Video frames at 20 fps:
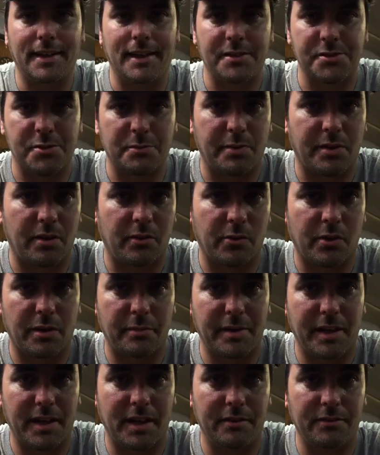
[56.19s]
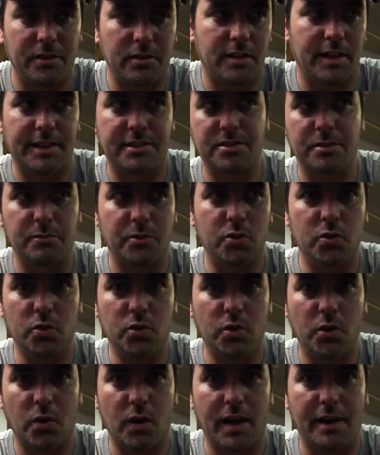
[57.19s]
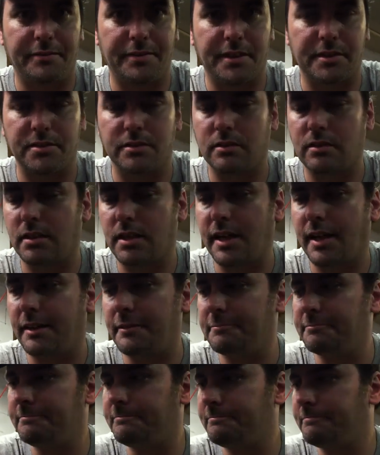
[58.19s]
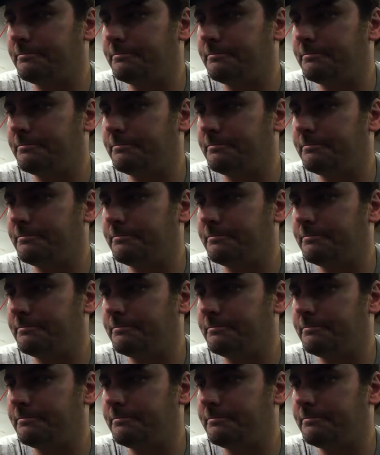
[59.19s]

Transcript: Now's the part where I may give you like some cool graphic to look at.